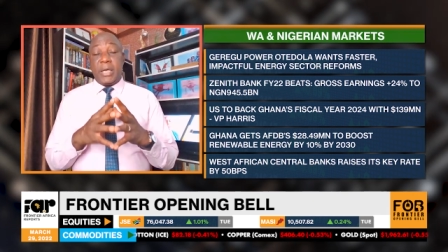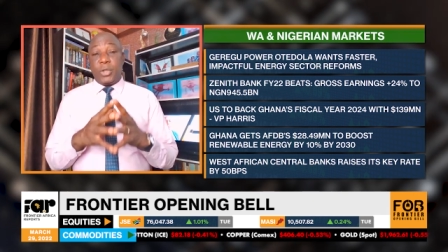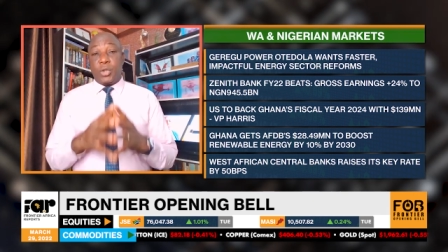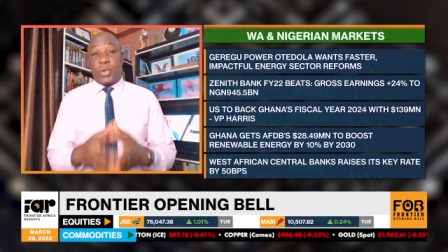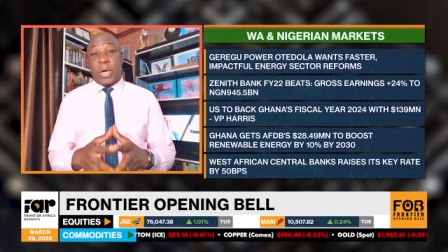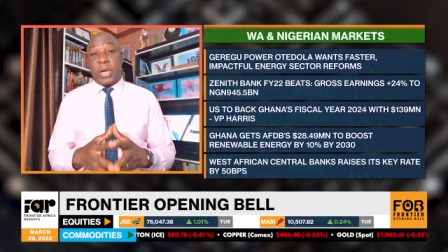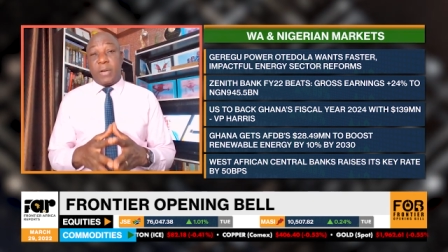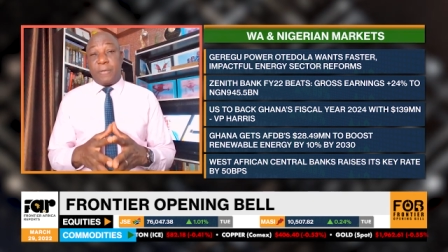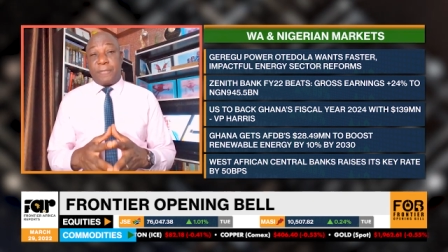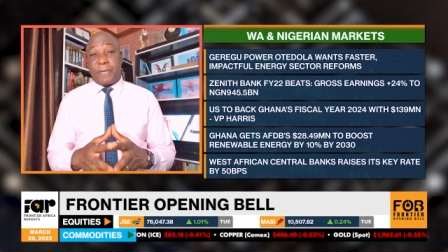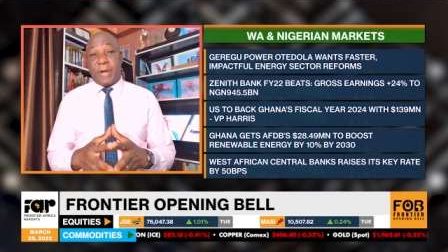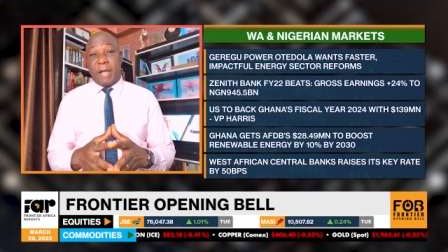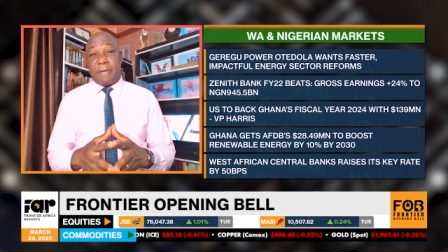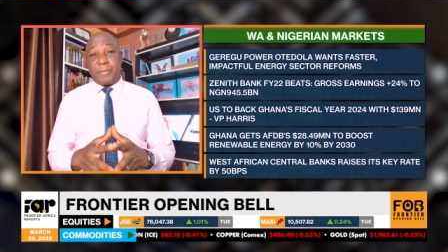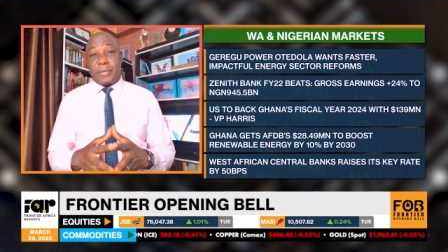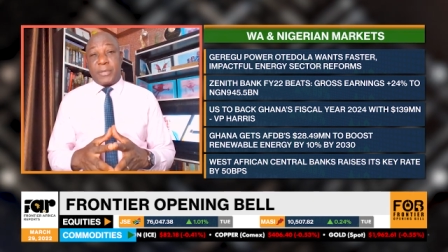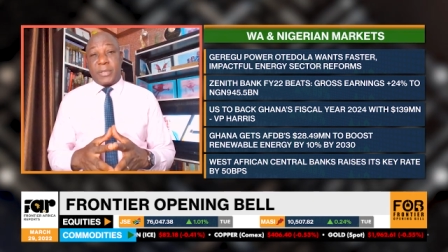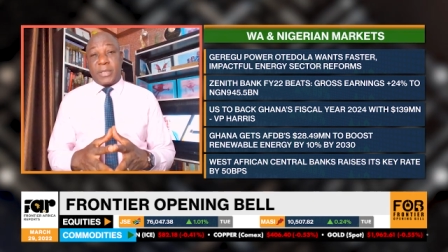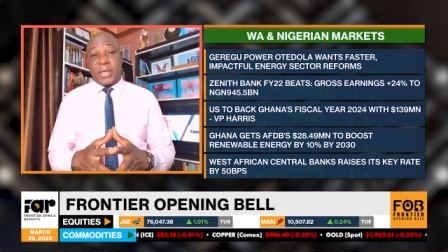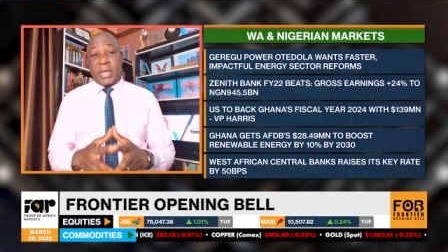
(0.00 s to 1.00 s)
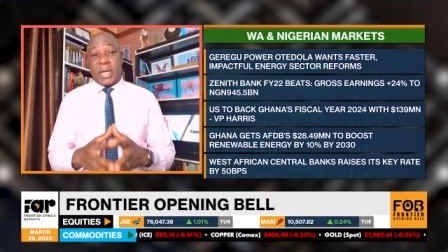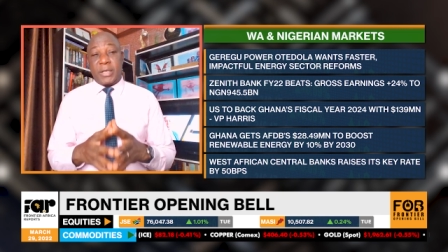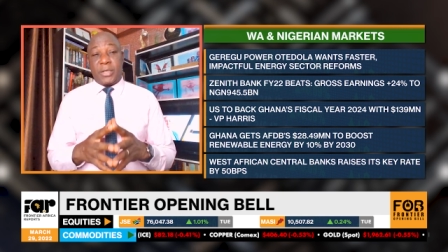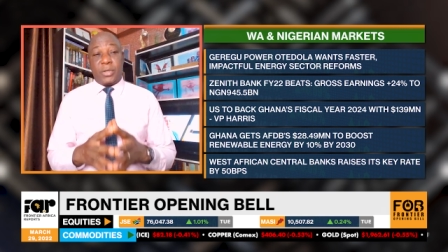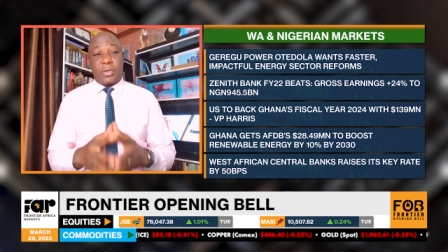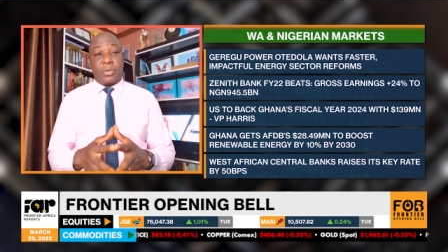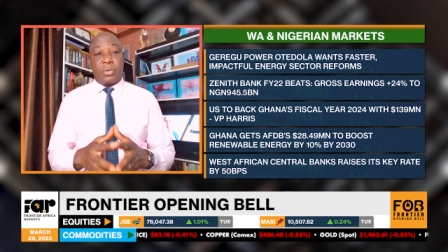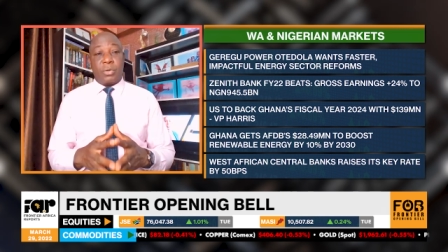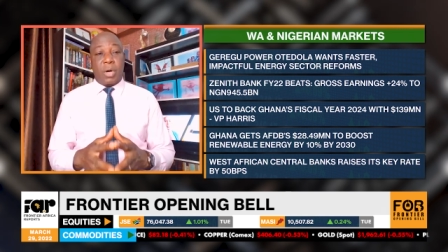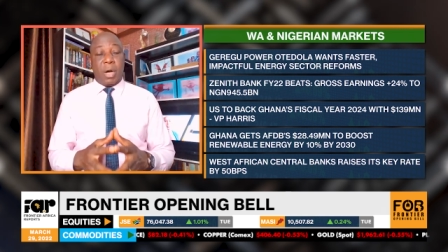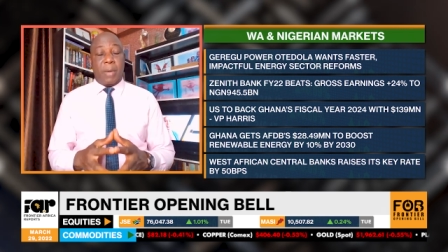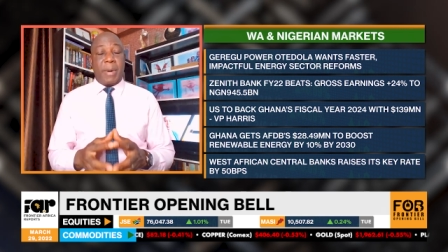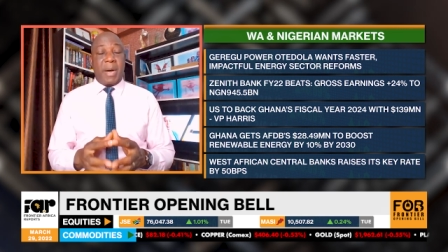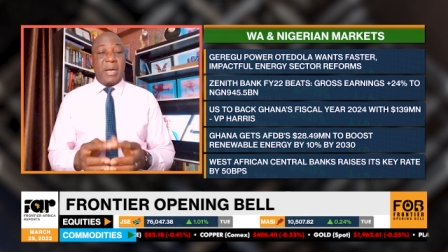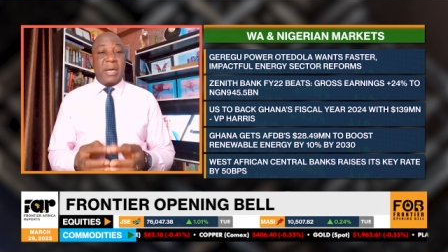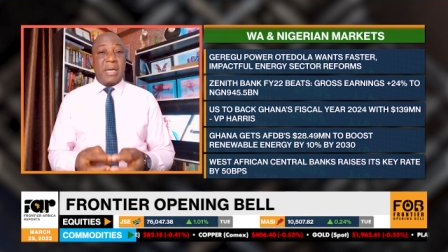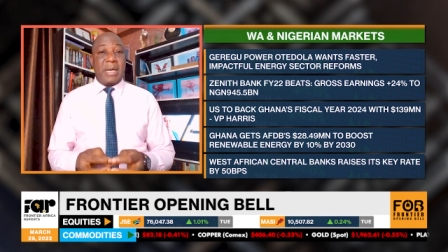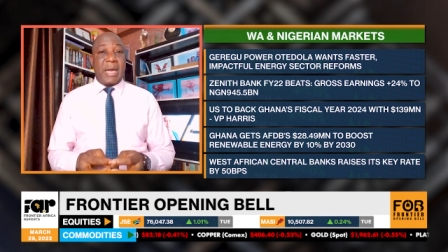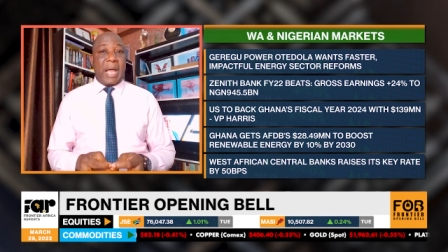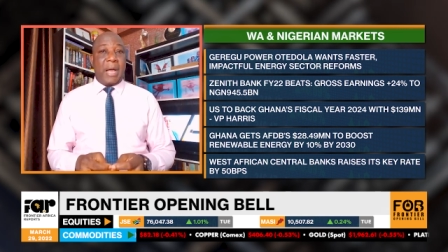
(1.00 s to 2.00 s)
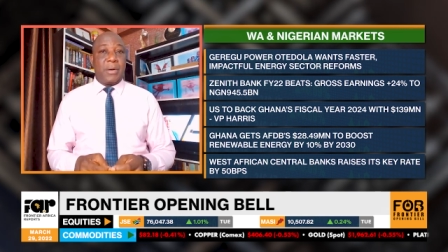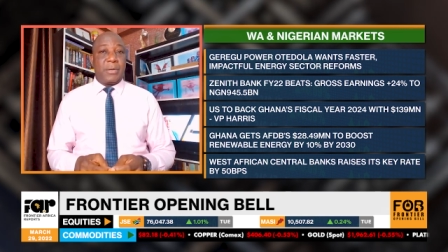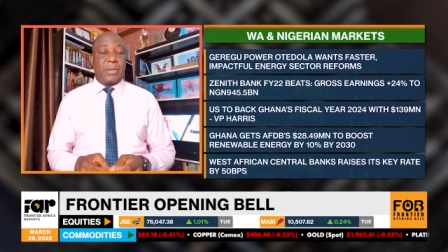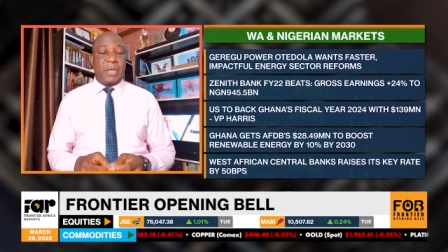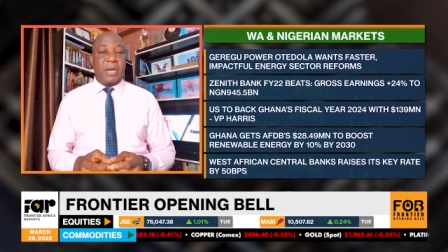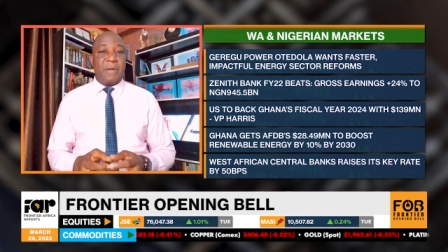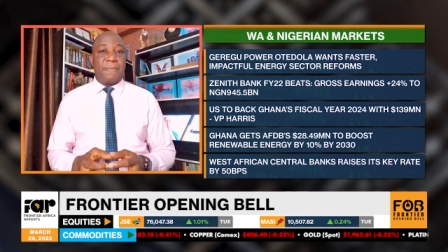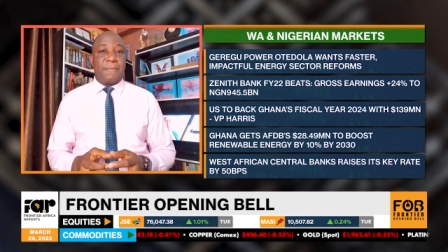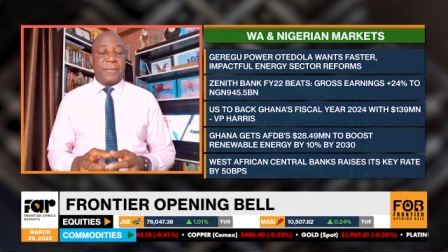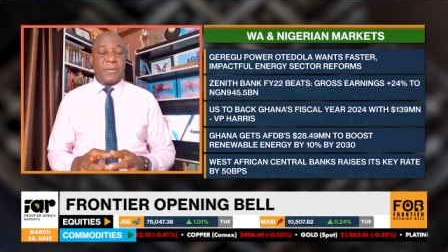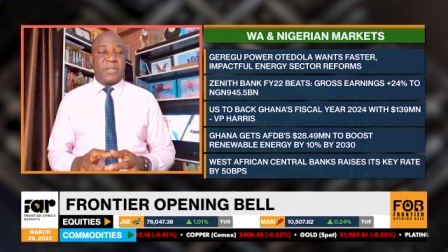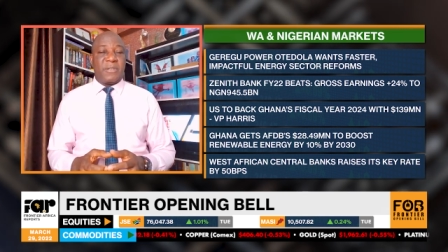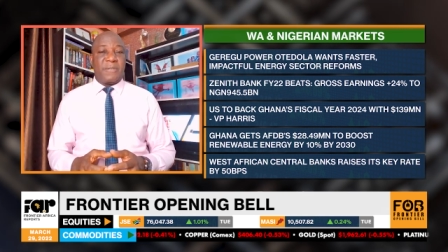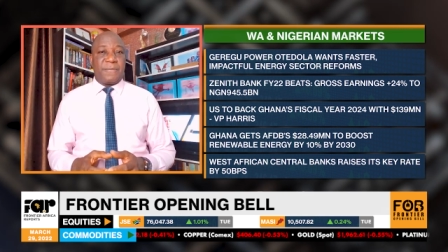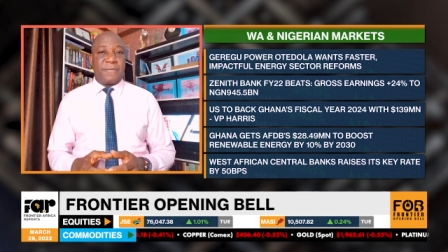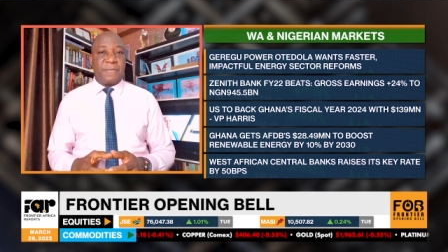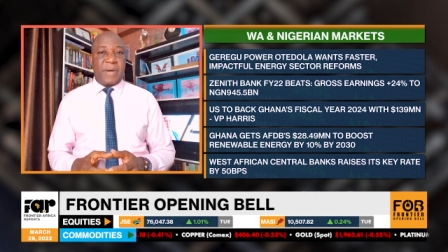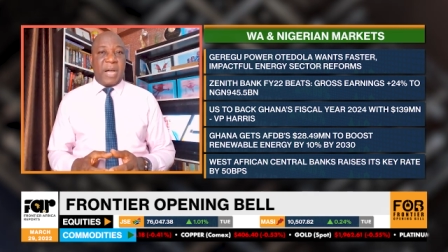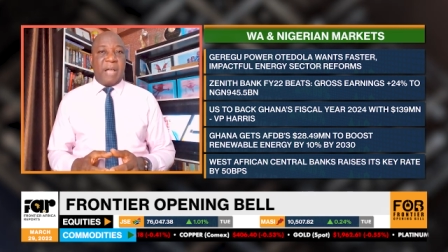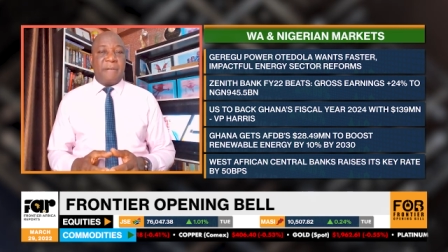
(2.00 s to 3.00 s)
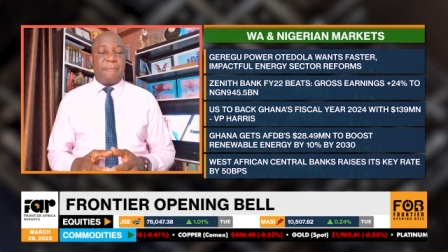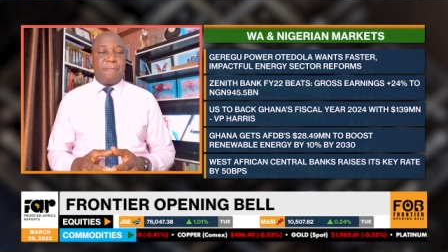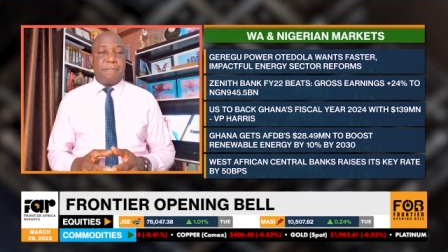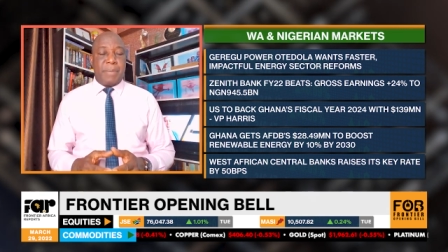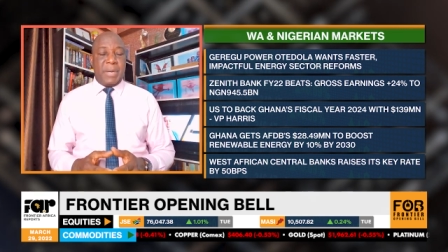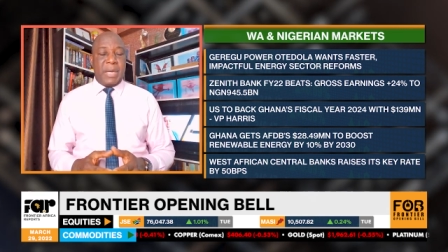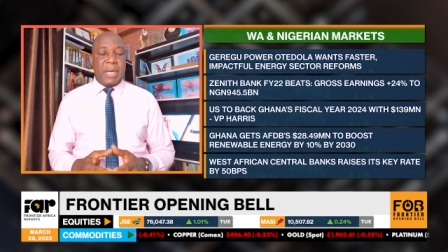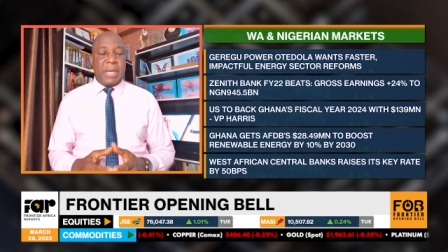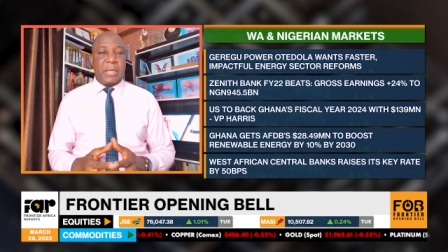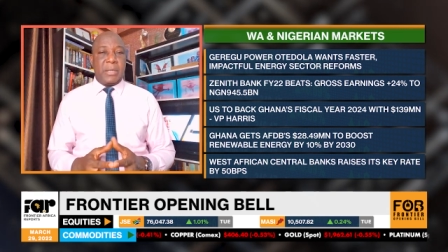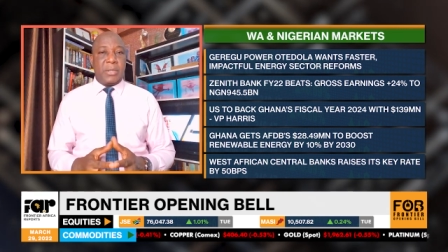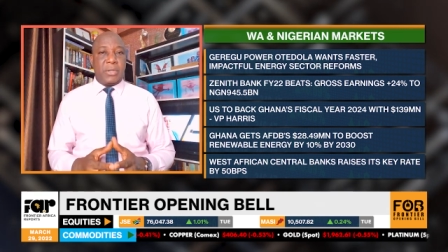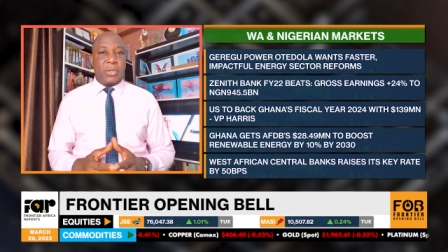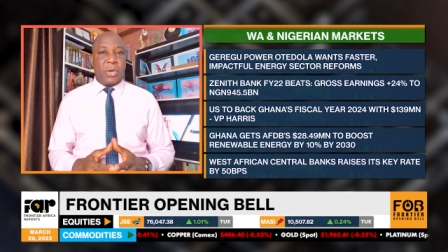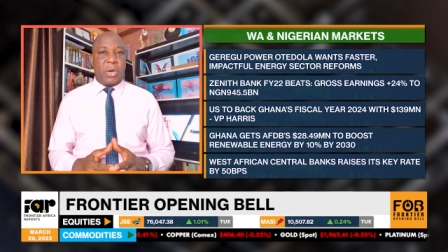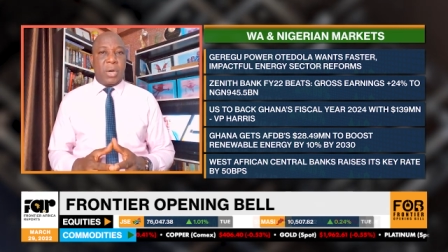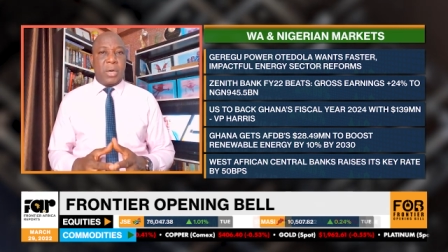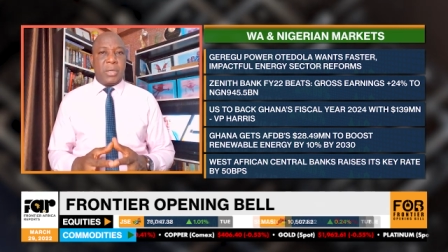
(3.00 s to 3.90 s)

25% to about $945 billion,